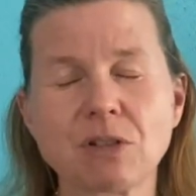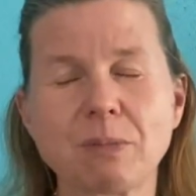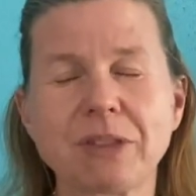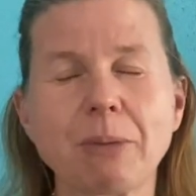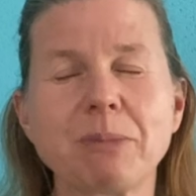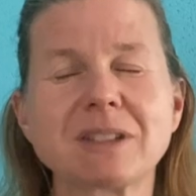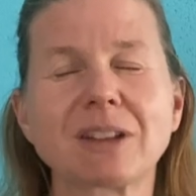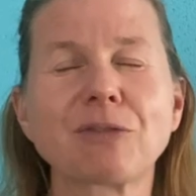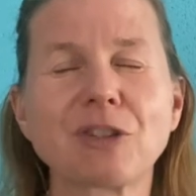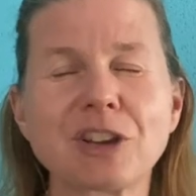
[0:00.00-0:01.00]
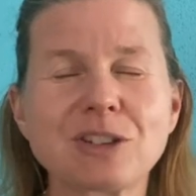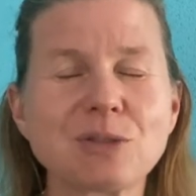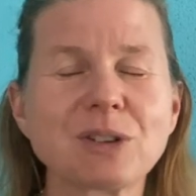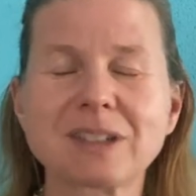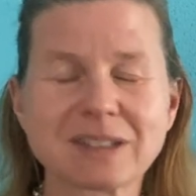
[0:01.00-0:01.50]
But that means that for
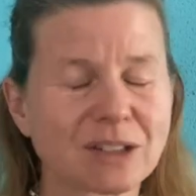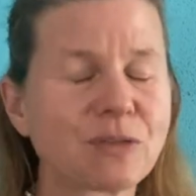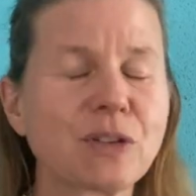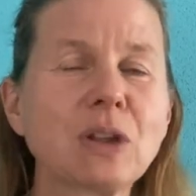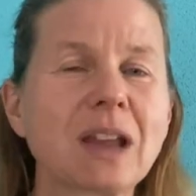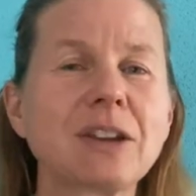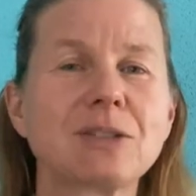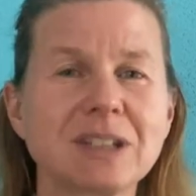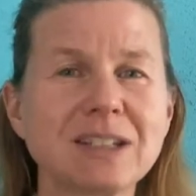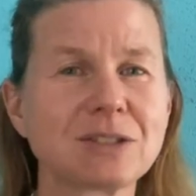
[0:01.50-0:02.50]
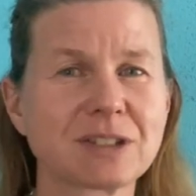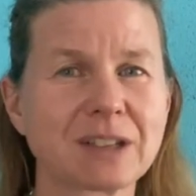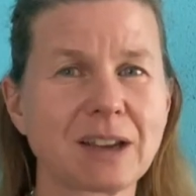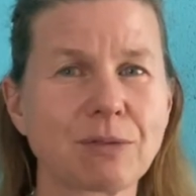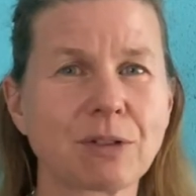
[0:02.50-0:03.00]
you, it doesn't feel like you need your
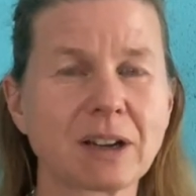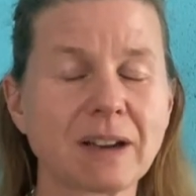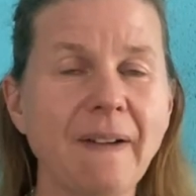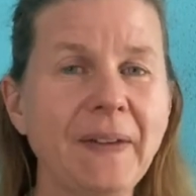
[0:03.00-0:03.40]
safe word.